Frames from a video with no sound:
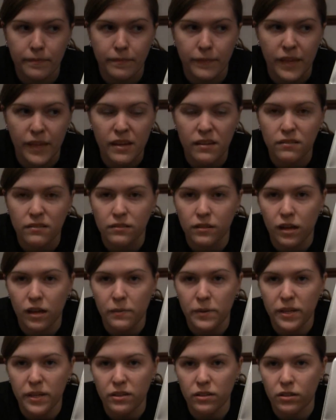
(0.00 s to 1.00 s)
Yeah, I
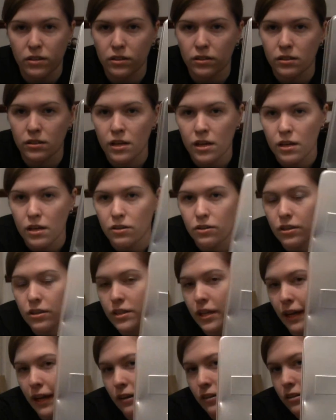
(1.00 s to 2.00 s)
mean, you can
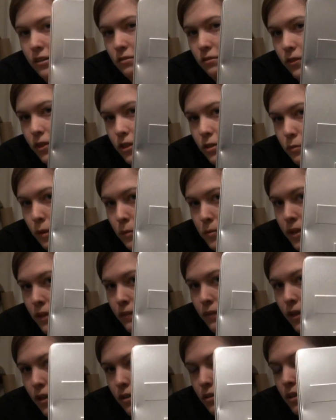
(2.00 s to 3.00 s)
check out the Introversion website.
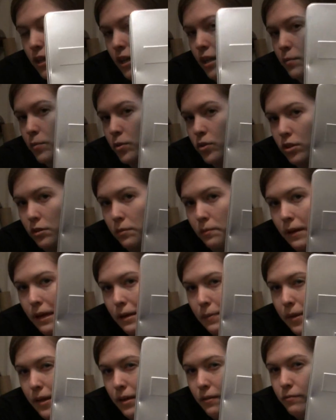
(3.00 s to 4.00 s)
If they don't sell it anymore, you
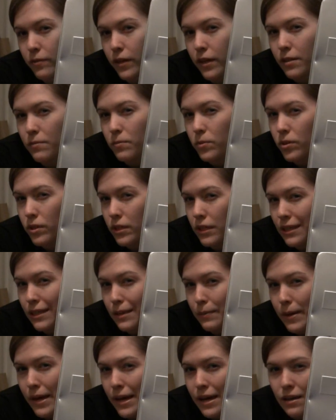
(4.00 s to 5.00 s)
may be able to find them on
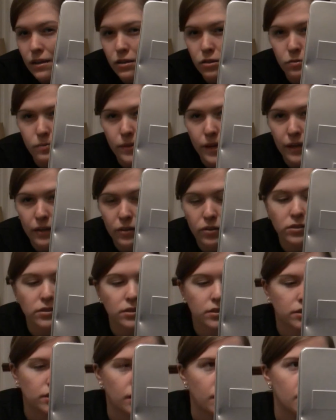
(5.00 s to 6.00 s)
eBay. You may
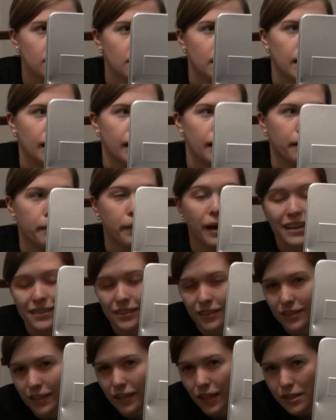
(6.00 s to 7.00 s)
not. But as
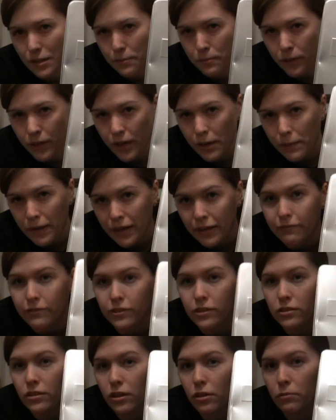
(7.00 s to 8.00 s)
I said, I did buy it mainly
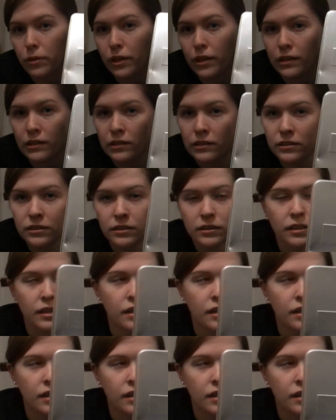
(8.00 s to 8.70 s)
for the Darwinians.